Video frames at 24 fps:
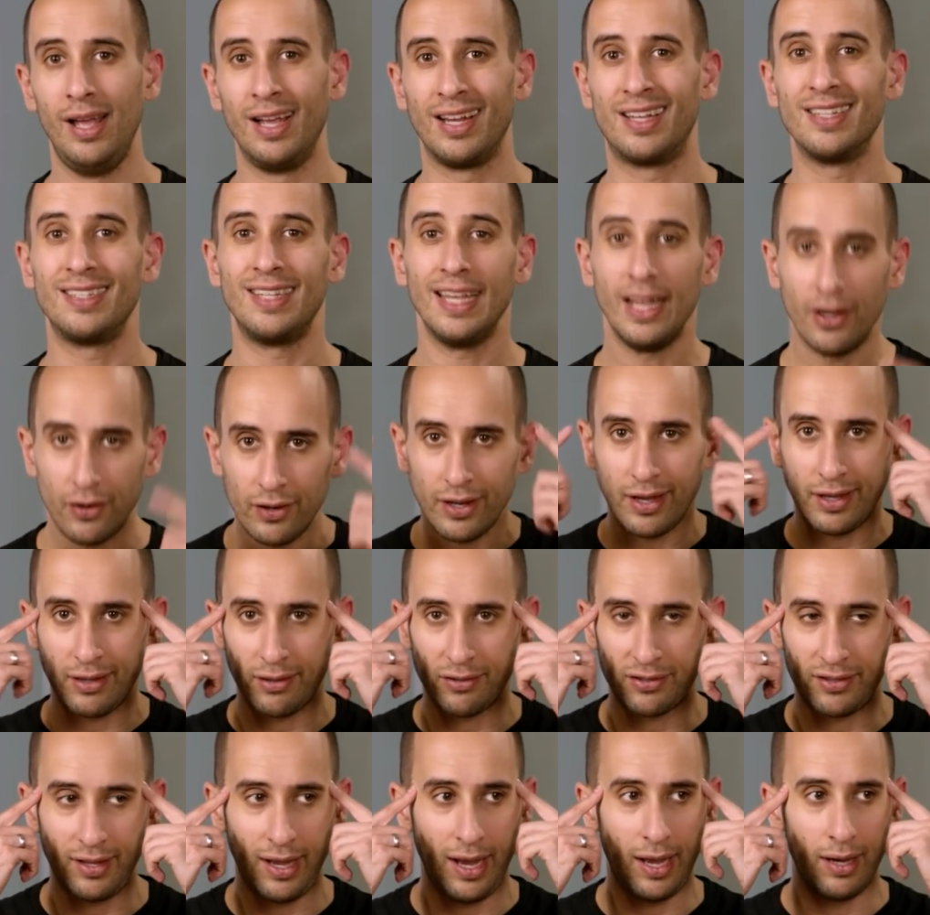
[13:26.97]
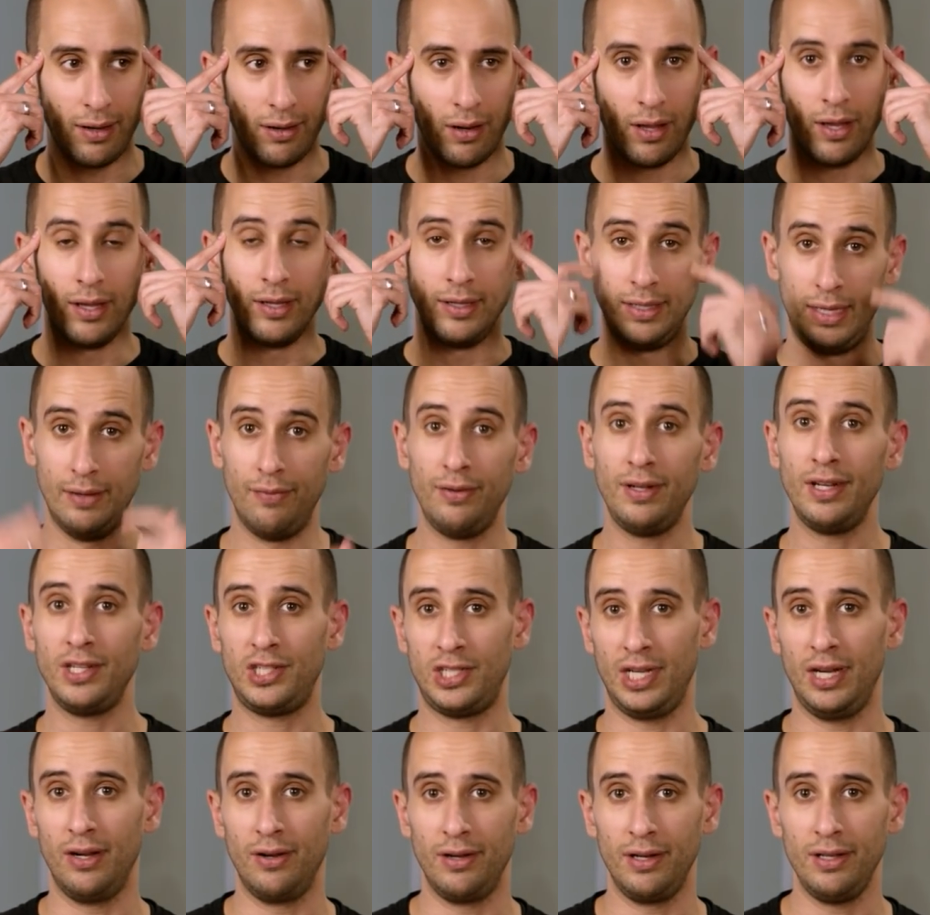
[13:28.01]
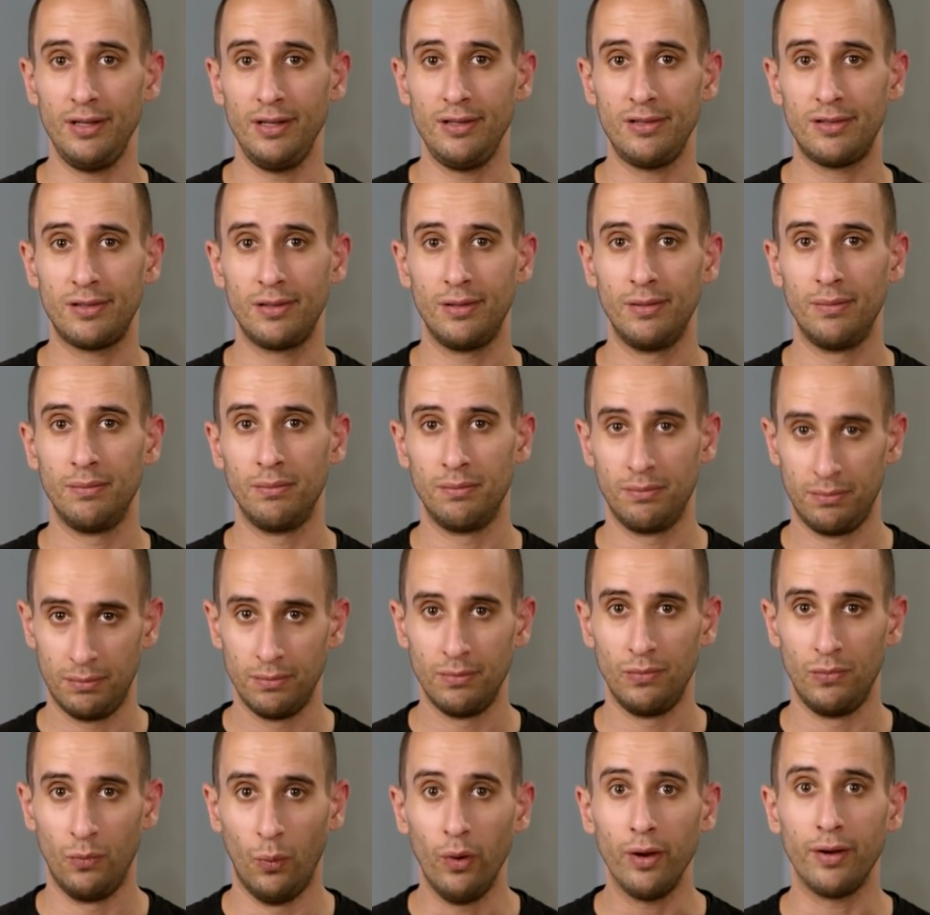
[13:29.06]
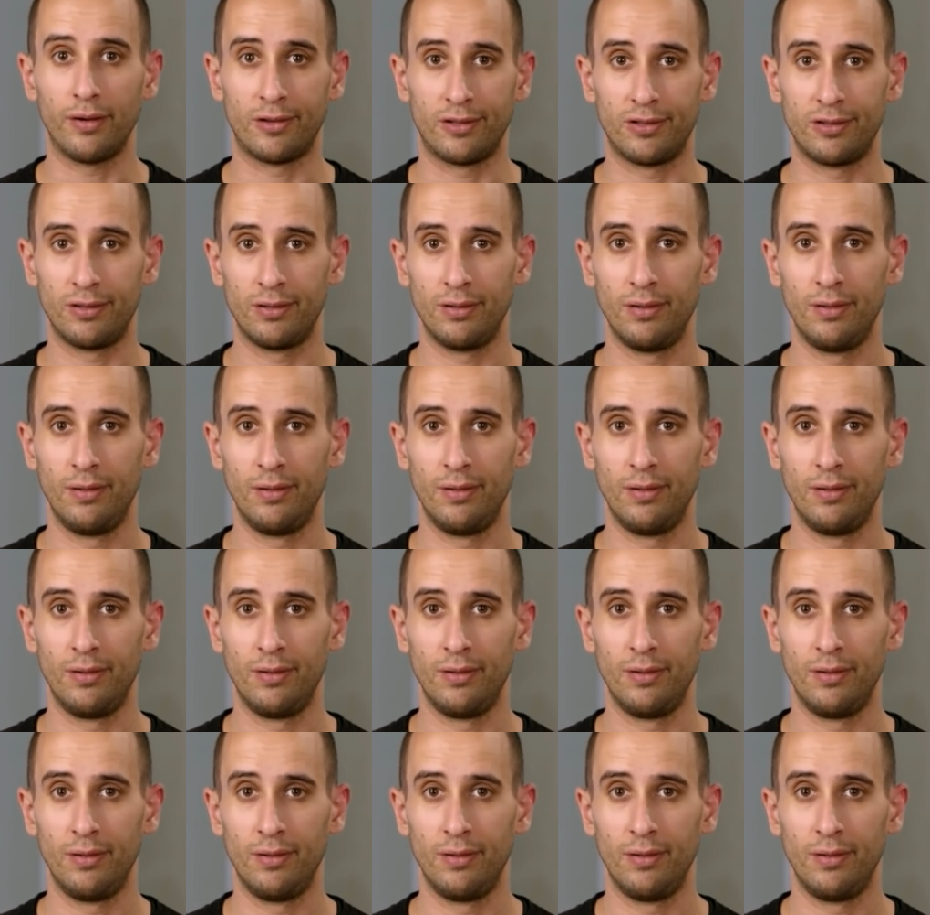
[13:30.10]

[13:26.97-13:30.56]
Because they already understand, giving to charities works.